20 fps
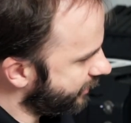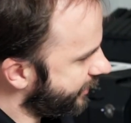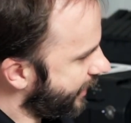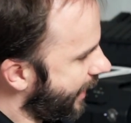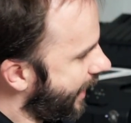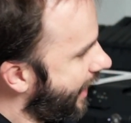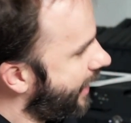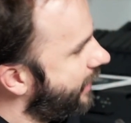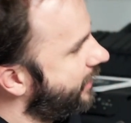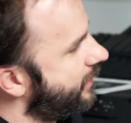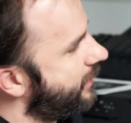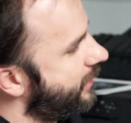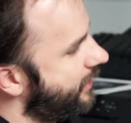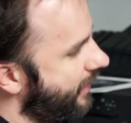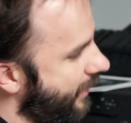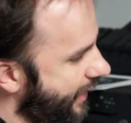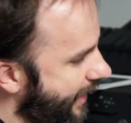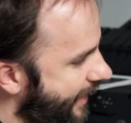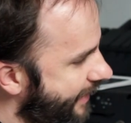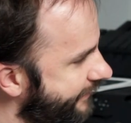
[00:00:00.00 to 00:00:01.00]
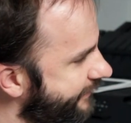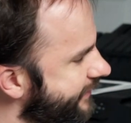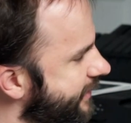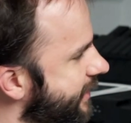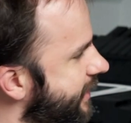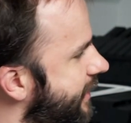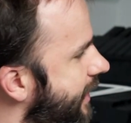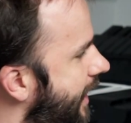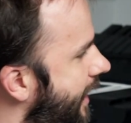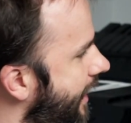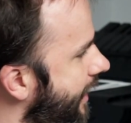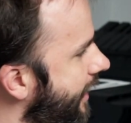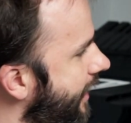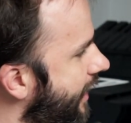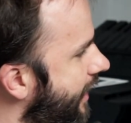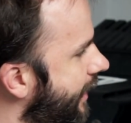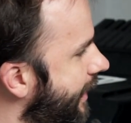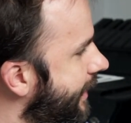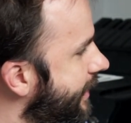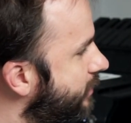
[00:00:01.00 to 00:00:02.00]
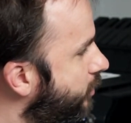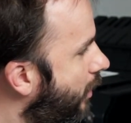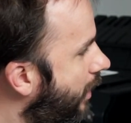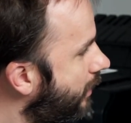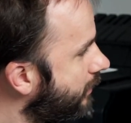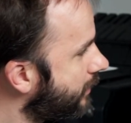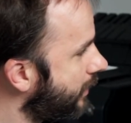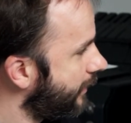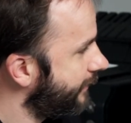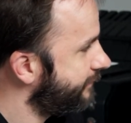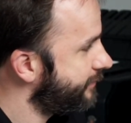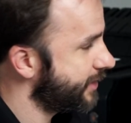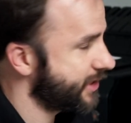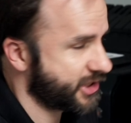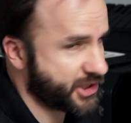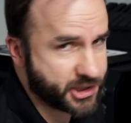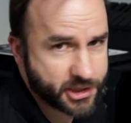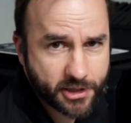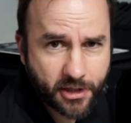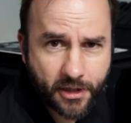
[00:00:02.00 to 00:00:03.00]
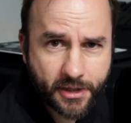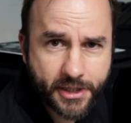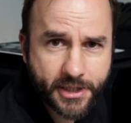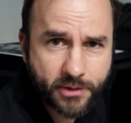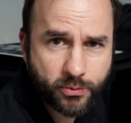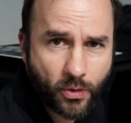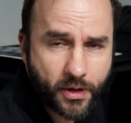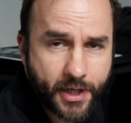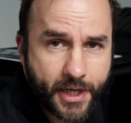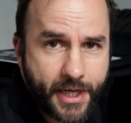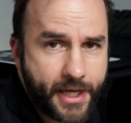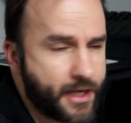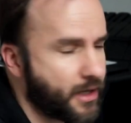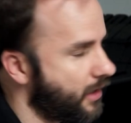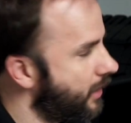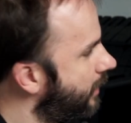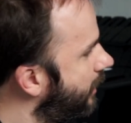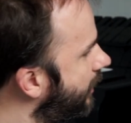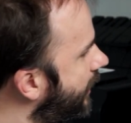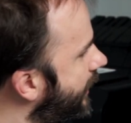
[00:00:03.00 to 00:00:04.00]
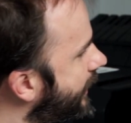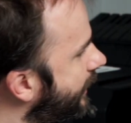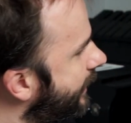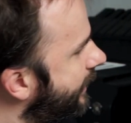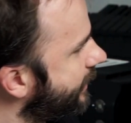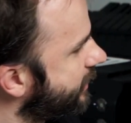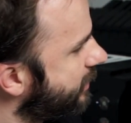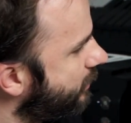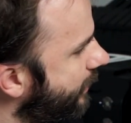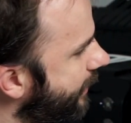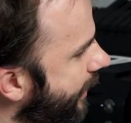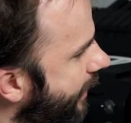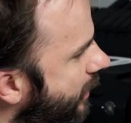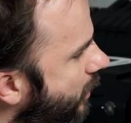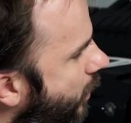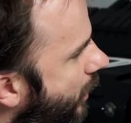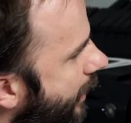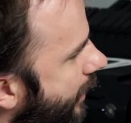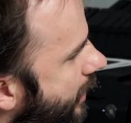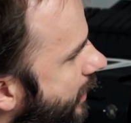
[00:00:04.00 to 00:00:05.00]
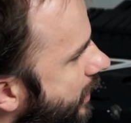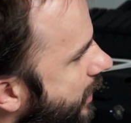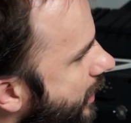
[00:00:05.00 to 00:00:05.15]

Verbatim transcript: good at, I have to say, is wildlife pictures like this one here. So when they're quite